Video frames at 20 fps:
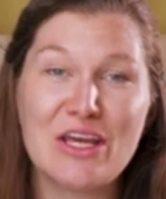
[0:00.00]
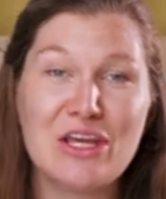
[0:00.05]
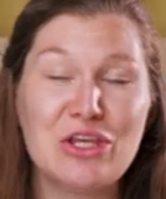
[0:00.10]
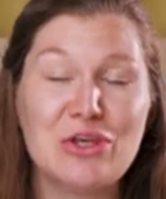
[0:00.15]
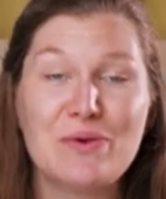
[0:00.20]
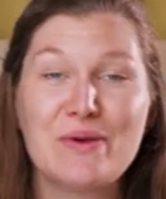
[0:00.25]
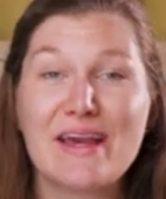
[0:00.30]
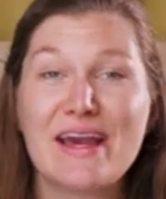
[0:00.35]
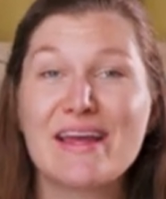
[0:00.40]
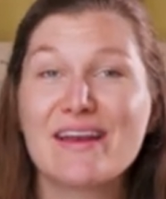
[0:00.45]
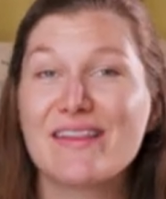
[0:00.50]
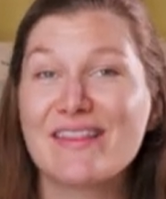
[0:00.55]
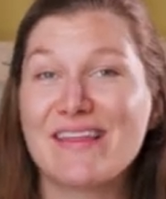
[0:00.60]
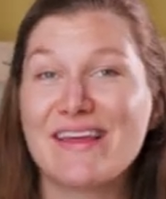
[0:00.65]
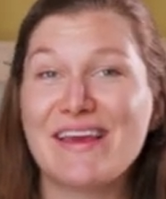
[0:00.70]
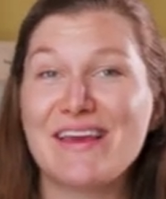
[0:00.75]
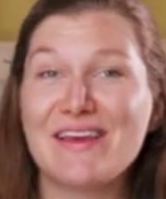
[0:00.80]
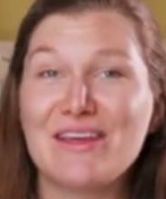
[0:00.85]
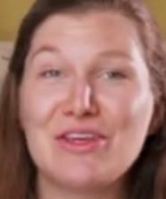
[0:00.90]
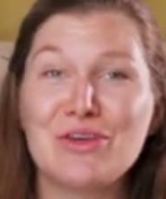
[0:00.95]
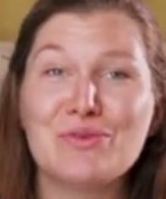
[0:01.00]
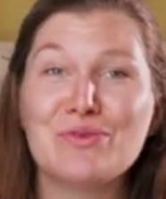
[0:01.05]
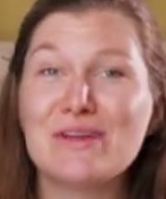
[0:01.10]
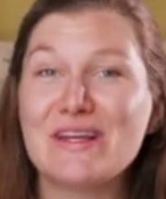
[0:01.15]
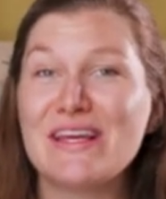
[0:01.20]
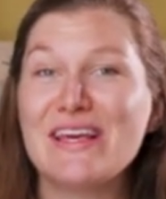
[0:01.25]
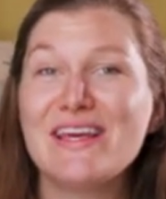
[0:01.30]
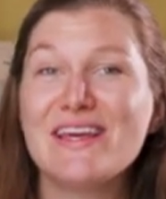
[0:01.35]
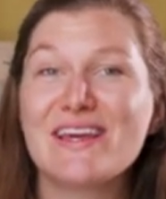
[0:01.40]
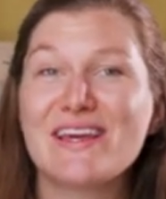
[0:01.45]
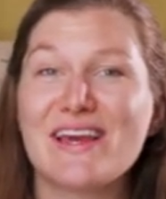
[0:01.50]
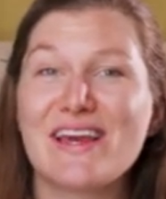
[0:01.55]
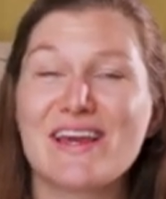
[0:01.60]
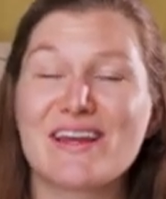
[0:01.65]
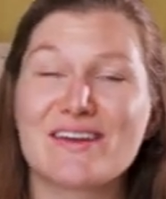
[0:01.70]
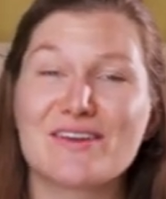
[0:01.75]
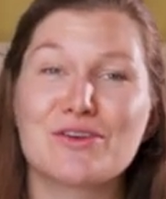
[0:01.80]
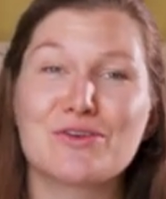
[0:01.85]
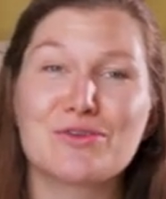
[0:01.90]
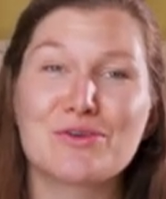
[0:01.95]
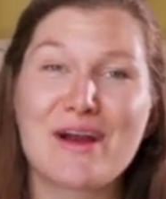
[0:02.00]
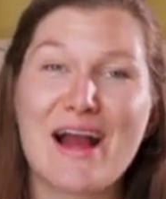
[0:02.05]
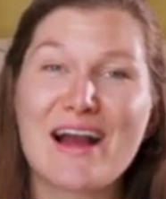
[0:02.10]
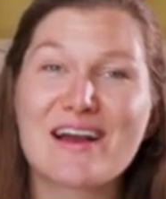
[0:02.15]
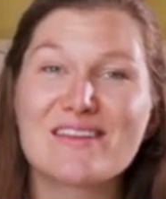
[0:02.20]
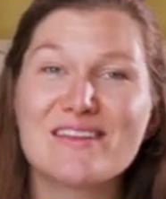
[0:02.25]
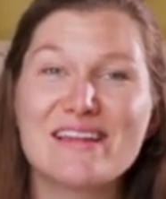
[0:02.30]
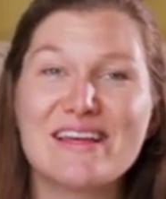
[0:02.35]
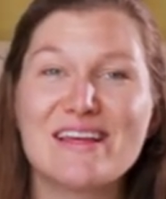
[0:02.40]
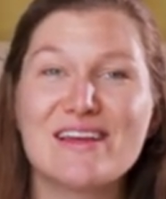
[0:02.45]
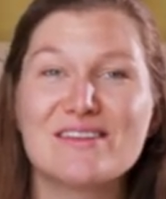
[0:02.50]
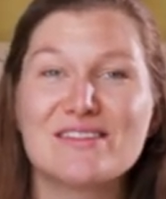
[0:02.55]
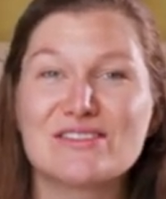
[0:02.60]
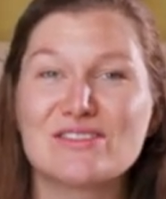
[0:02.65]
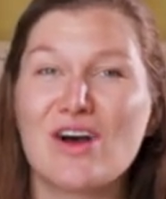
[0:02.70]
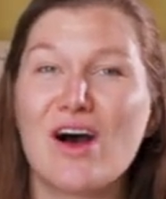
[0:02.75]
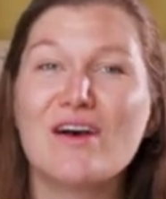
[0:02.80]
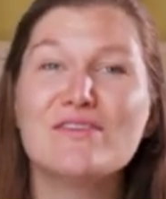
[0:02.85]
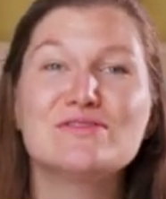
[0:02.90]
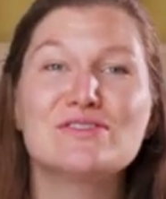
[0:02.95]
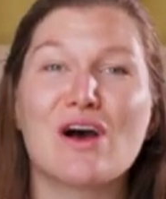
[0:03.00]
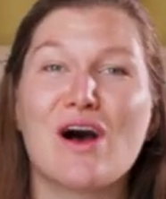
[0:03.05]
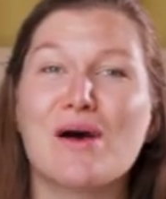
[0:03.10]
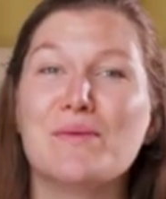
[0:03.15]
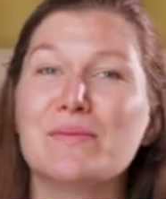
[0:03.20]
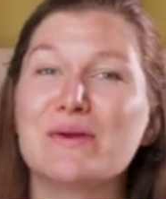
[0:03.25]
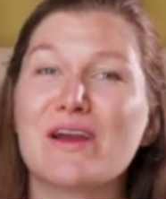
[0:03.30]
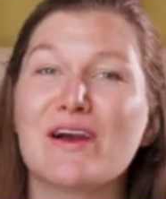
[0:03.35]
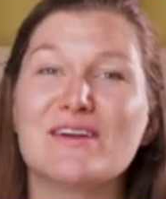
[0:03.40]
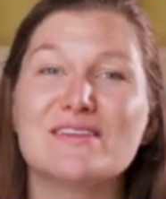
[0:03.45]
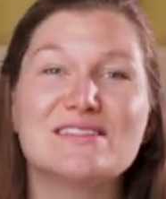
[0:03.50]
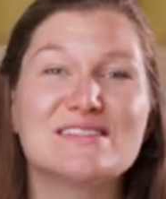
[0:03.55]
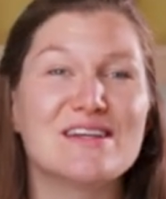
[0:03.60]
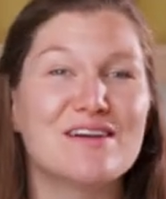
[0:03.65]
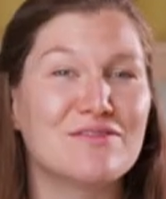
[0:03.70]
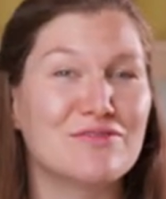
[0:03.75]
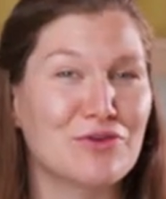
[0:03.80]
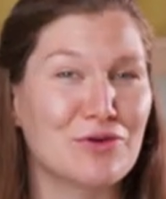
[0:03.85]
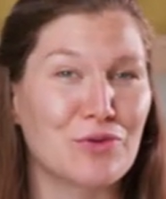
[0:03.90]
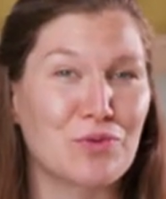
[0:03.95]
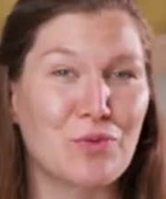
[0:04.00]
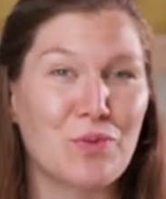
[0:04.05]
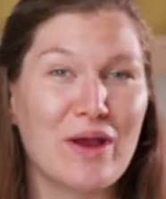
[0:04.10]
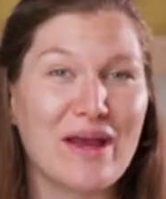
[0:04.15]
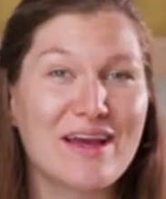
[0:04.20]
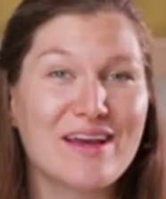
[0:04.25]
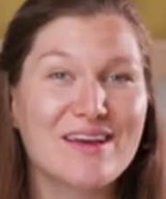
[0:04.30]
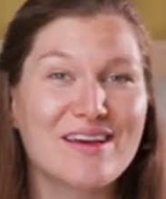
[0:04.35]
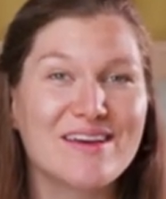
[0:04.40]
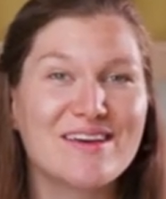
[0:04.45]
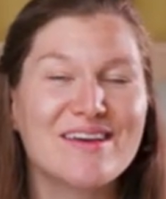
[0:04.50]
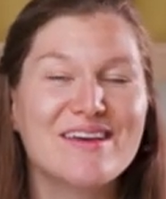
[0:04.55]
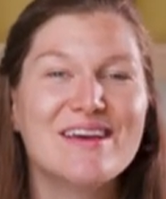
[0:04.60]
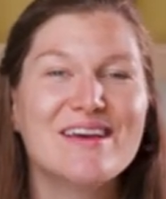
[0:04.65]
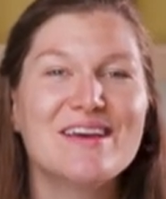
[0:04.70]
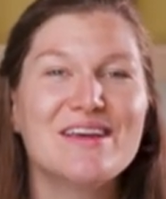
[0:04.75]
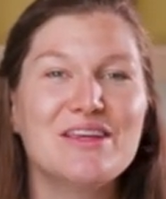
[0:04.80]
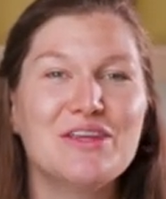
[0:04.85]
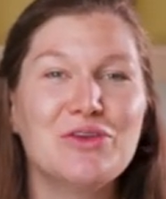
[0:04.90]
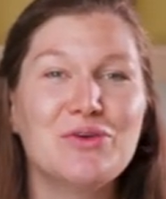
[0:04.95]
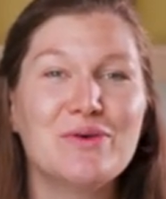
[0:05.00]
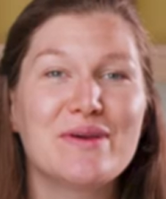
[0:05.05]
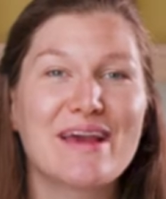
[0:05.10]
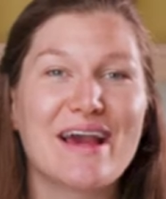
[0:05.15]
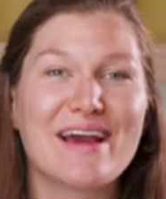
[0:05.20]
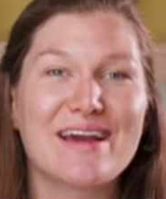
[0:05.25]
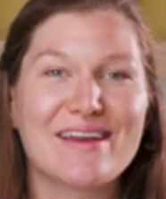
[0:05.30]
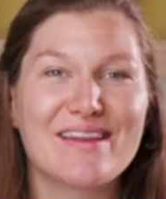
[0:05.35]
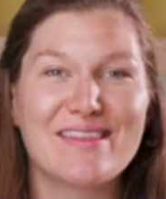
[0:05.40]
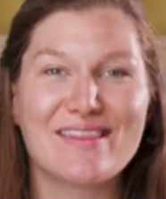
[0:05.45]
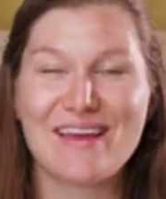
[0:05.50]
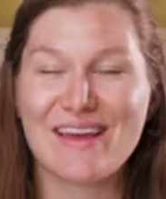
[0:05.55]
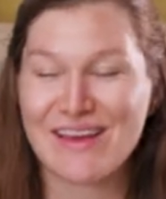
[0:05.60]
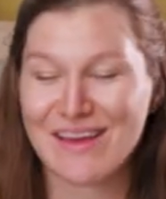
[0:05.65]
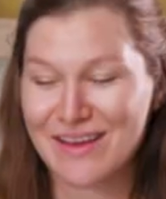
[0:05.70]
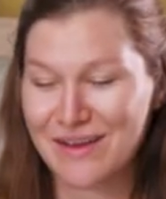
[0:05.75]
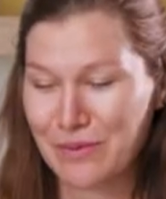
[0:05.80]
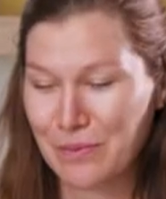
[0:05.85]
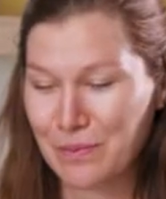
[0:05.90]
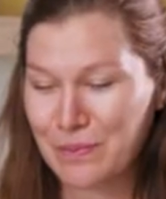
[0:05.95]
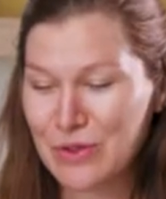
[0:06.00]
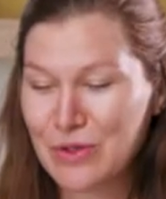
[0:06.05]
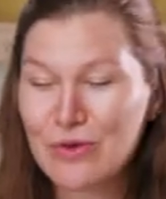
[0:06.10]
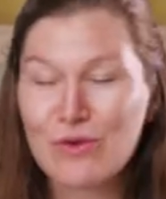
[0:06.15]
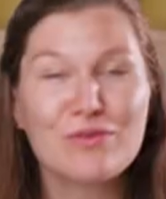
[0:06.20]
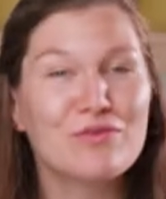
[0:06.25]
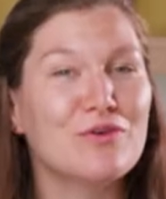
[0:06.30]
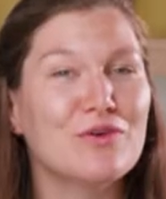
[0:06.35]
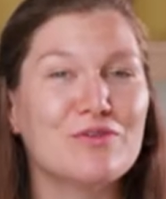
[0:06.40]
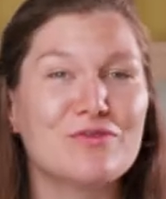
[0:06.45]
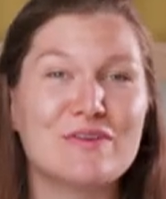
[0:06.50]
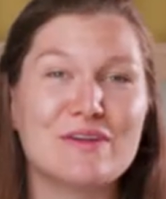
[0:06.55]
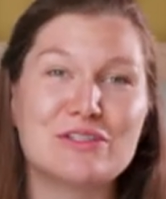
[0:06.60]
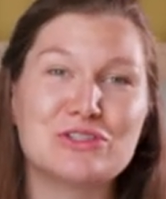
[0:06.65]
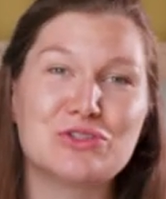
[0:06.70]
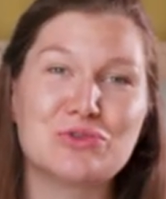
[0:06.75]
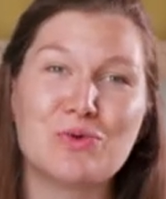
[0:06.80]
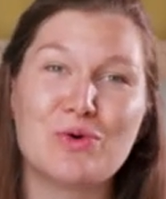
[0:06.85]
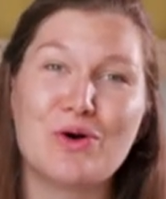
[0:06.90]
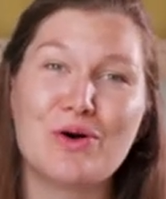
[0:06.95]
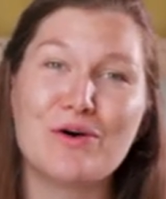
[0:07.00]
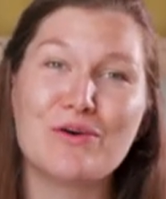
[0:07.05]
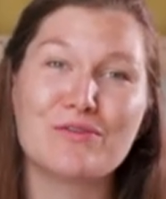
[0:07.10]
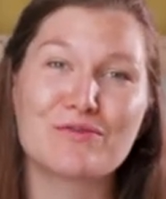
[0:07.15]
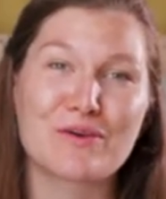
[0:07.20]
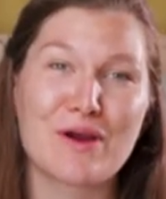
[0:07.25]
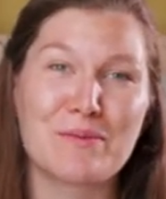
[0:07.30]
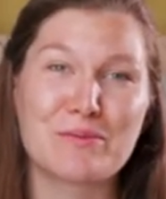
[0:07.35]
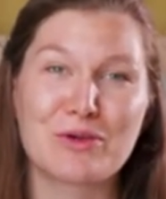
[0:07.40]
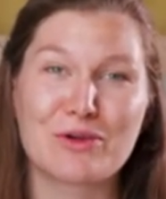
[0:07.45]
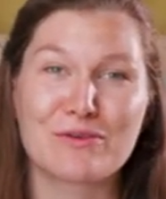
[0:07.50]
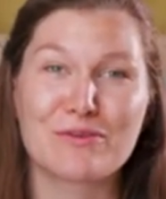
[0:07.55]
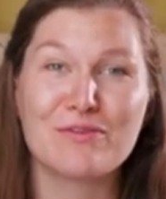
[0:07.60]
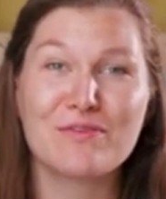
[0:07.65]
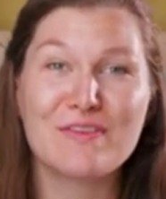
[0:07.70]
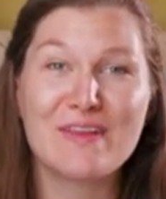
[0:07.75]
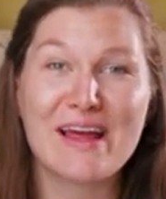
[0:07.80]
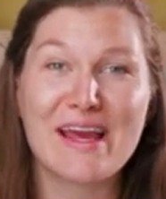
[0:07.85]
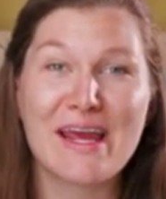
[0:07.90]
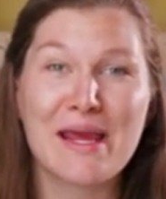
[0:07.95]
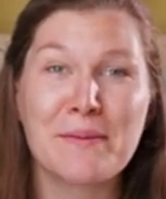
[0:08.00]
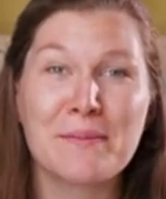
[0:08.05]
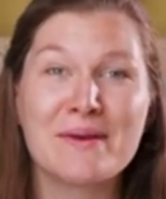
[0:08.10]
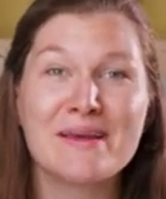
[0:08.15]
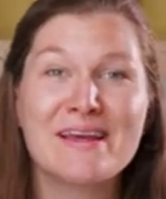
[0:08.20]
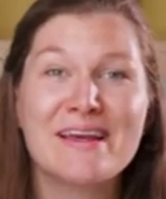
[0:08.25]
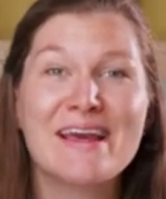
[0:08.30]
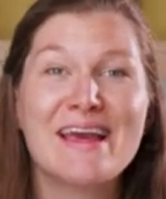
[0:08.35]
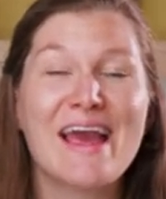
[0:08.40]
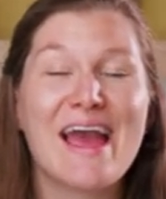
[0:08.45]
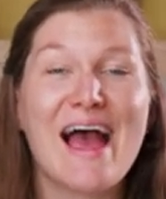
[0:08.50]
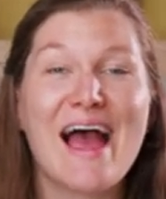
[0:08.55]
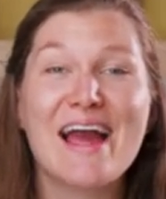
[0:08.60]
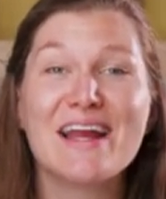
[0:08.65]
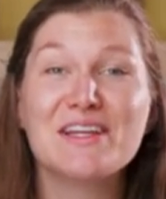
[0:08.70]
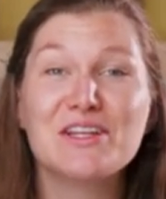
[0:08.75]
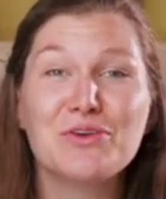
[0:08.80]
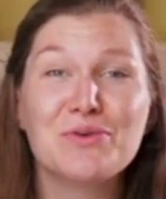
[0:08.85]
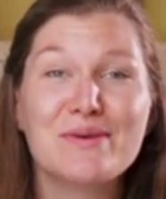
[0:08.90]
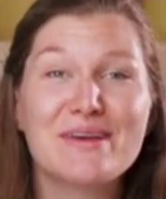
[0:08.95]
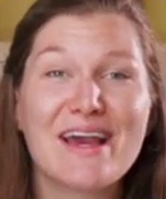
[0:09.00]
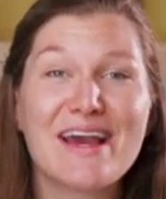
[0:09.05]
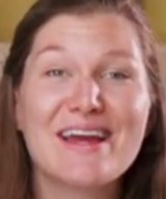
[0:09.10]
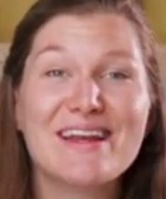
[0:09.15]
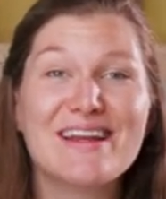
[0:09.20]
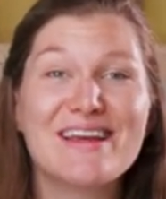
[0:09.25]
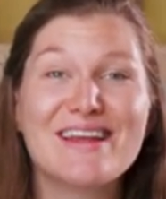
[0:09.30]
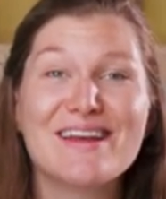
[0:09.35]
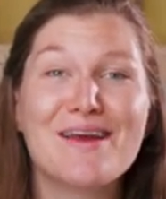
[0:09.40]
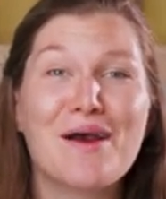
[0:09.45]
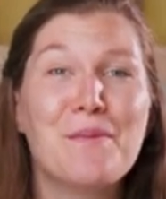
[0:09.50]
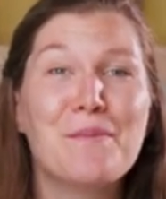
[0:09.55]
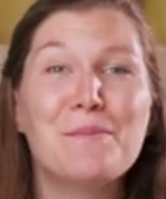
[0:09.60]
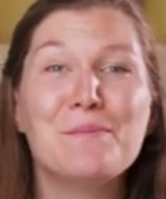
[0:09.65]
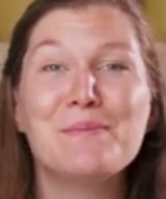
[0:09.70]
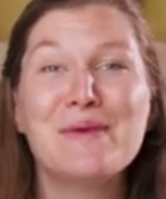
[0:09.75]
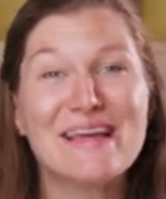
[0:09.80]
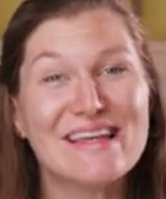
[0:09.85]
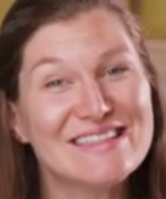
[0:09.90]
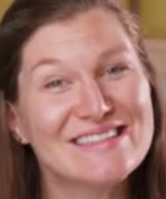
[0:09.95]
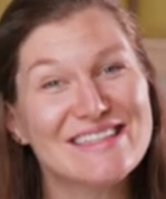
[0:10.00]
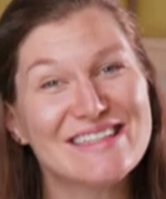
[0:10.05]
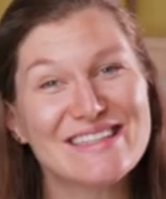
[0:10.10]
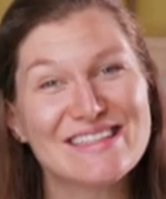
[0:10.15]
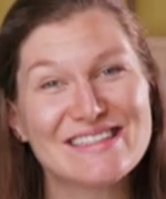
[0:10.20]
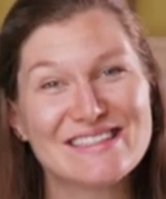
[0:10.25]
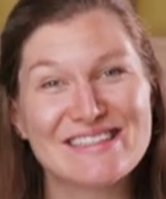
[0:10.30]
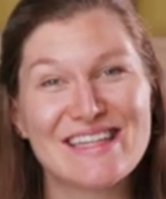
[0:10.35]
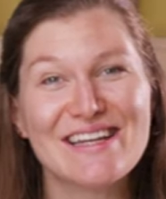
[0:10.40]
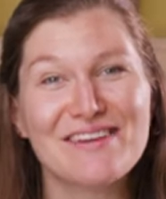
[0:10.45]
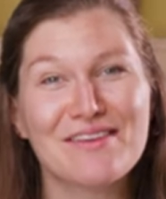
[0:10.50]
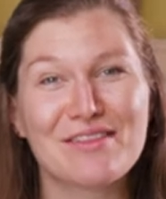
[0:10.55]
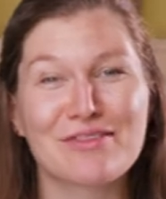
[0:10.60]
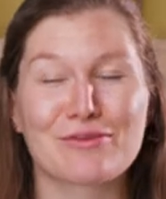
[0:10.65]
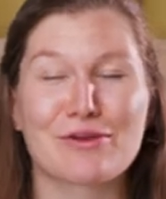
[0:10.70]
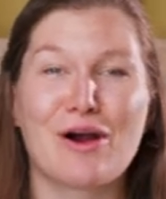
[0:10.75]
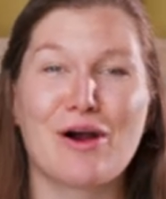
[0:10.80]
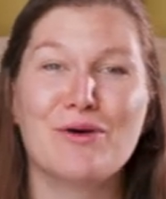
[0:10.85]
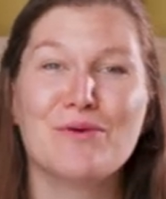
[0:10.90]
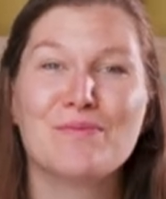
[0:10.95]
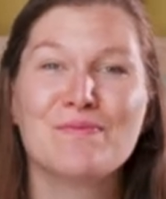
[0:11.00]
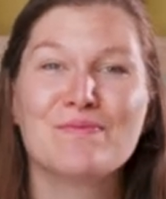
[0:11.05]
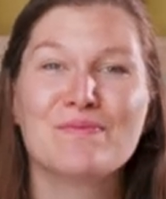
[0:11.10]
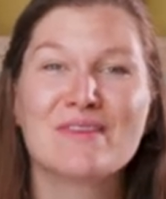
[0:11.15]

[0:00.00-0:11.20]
You get the unique and crackling soft ambiance of your wick, you get the beautiful visual from your flame, and you get an amazing scent throw.